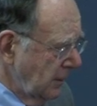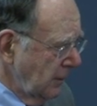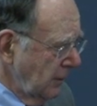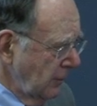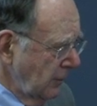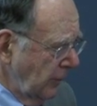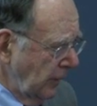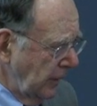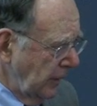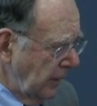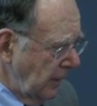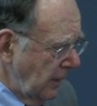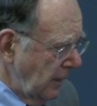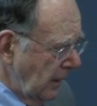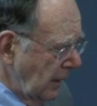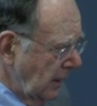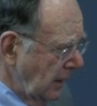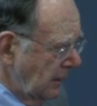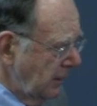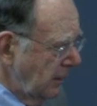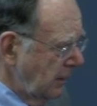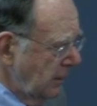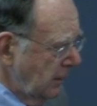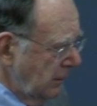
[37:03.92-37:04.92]

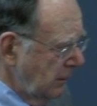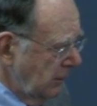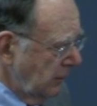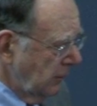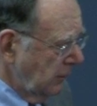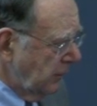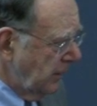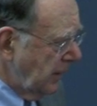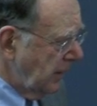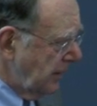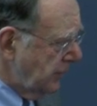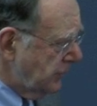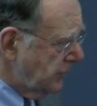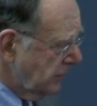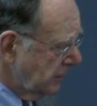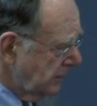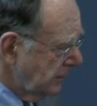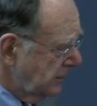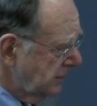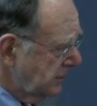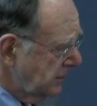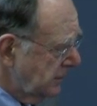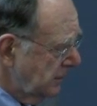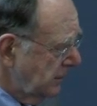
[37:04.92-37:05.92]
within
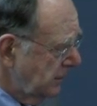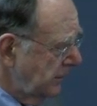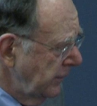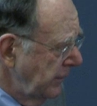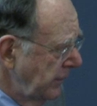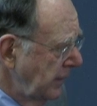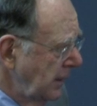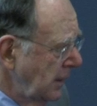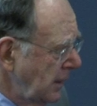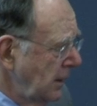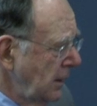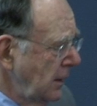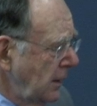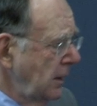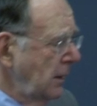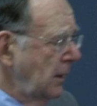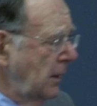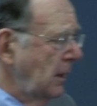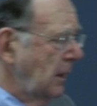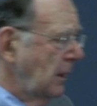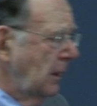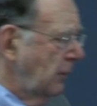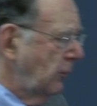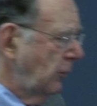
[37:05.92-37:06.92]
locations
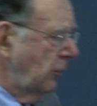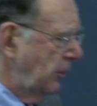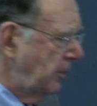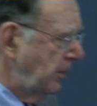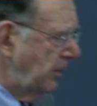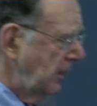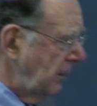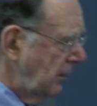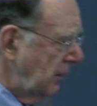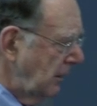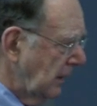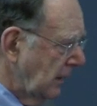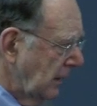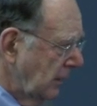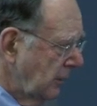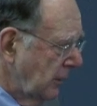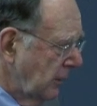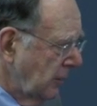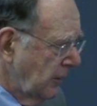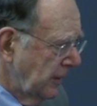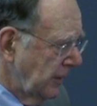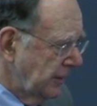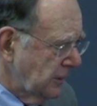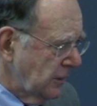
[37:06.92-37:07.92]
would be
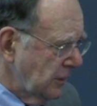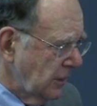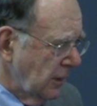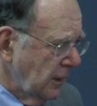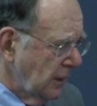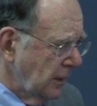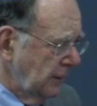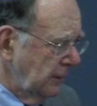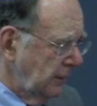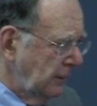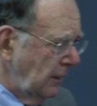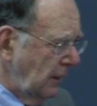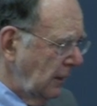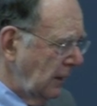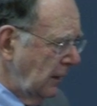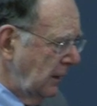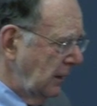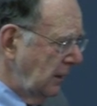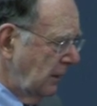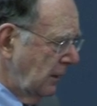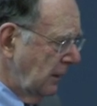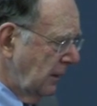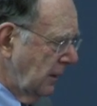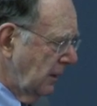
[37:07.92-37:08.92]
what's called
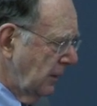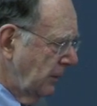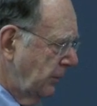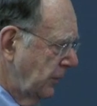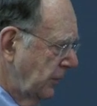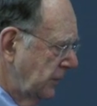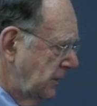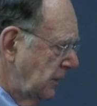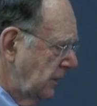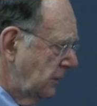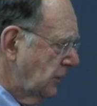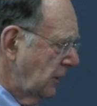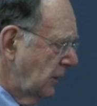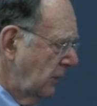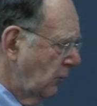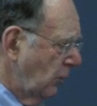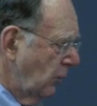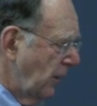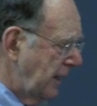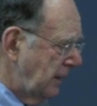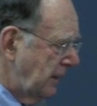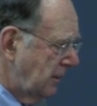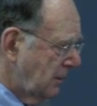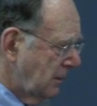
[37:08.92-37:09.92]
a position
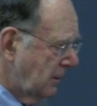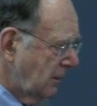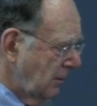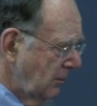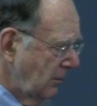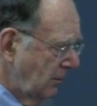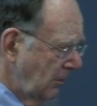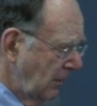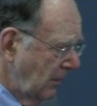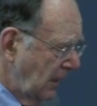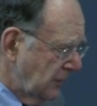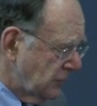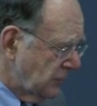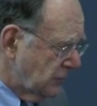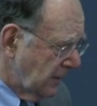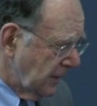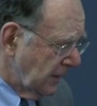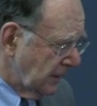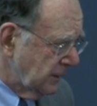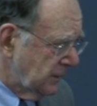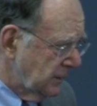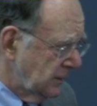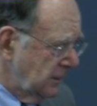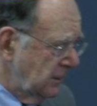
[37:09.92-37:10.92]
weight
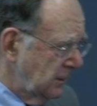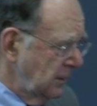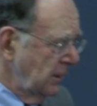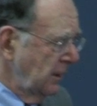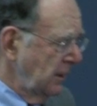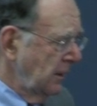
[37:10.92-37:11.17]
matrix.